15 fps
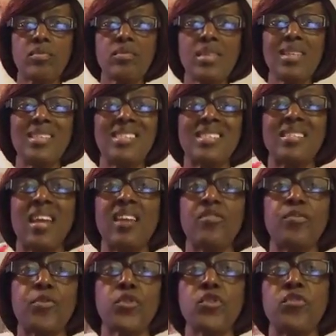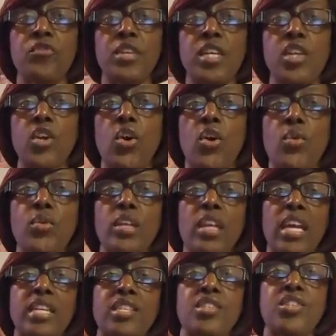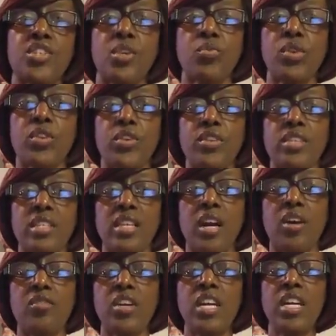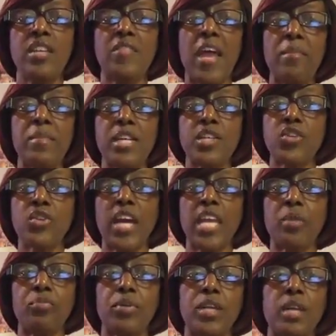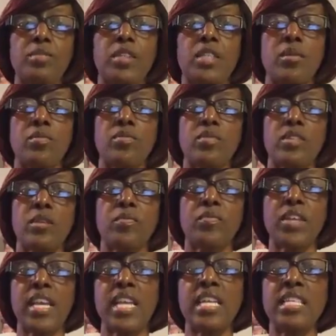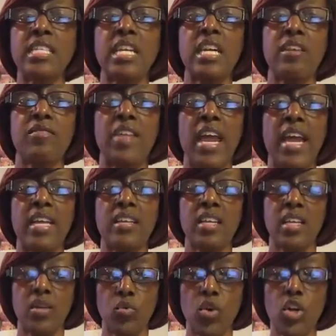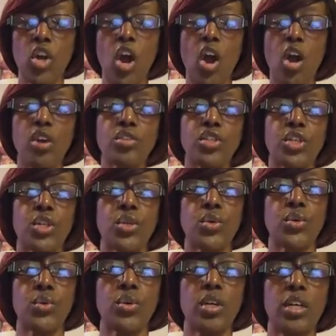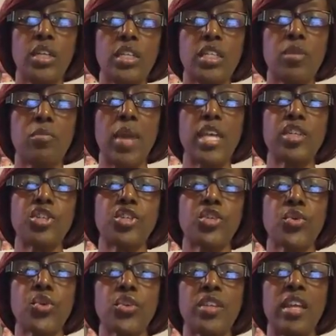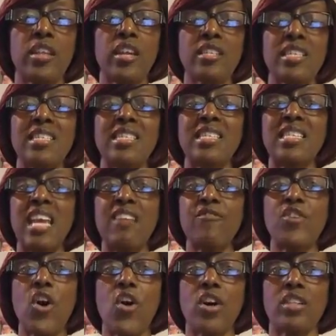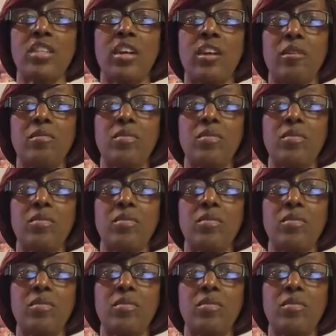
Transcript: safe-proofing your relationship with yourself, that means you got to put up some things that will cause you to make sure that there's a safeguard there.